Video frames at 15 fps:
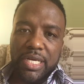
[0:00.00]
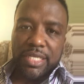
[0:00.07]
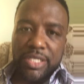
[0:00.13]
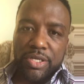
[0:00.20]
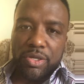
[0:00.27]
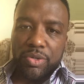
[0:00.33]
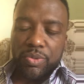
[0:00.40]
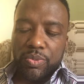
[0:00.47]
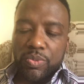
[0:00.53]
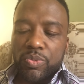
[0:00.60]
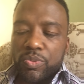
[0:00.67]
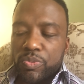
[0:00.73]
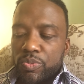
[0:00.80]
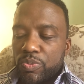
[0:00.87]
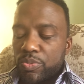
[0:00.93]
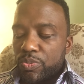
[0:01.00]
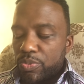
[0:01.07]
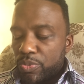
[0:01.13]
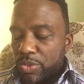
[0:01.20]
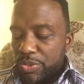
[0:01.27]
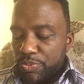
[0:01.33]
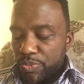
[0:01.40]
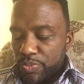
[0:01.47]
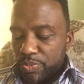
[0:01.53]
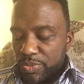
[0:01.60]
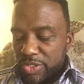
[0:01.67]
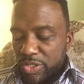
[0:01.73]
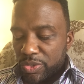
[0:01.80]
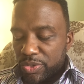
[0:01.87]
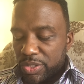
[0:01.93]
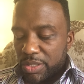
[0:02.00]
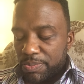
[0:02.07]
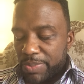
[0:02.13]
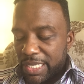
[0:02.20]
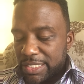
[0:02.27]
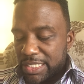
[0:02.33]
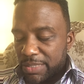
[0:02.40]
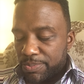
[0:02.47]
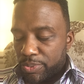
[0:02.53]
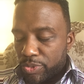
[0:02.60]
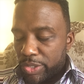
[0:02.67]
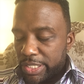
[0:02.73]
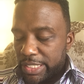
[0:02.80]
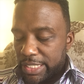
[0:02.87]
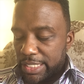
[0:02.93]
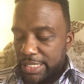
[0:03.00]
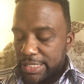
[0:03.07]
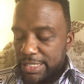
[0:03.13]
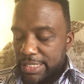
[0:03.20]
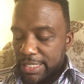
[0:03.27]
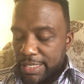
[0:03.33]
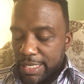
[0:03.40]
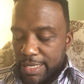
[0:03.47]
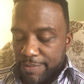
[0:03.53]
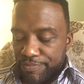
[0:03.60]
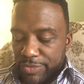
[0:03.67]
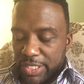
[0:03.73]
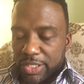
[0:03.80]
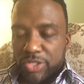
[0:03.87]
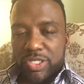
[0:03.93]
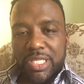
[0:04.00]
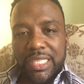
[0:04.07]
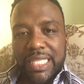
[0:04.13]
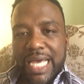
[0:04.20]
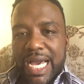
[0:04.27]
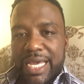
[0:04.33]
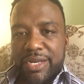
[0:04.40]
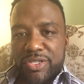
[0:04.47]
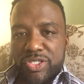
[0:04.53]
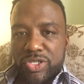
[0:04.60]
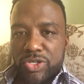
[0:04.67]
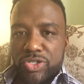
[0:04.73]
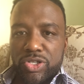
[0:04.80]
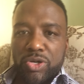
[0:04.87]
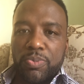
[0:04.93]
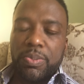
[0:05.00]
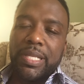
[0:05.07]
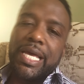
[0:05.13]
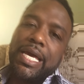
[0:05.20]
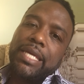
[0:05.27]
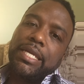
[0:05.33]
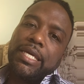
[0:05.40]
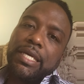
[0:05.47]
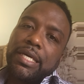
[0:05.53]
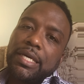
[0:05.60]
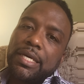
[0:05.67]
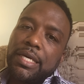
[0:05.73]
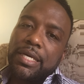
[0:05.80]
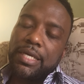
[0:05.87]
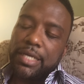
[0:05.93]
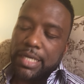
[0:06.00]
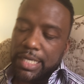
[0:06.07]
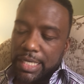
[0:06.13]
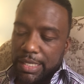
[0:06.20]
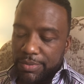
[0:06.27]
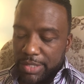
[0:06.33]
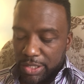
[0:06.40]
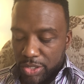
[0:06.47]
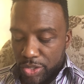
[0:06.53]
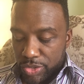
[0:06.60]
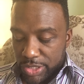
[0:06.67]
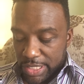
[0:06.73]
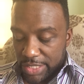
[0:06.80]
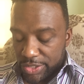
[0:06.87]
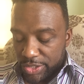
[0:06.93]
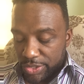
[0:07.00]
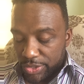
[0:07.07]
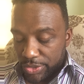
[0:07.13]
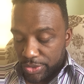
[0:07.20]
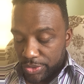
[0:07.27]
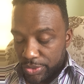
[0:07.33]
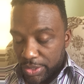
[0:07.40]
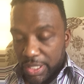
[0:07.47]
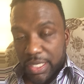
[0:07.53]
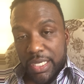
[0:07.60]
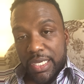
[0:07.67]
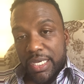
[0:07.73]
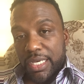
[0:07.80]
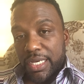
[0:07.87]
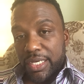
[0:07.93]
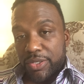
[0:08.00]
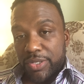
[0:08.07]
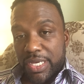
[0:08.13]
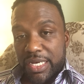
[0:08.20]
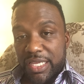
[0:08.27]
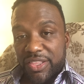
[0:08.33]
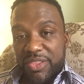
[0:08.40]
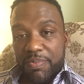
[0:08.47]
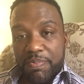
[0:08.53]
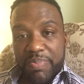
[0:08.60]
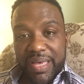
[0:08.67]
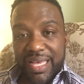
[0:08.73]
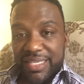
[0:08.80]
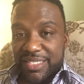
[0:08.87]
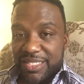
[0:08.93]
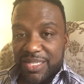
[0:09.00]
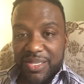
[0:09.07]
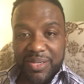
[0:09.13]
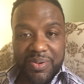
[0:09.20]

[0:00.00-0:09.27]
so the basic point is that there's a lot of surgical planning that goes into creating the best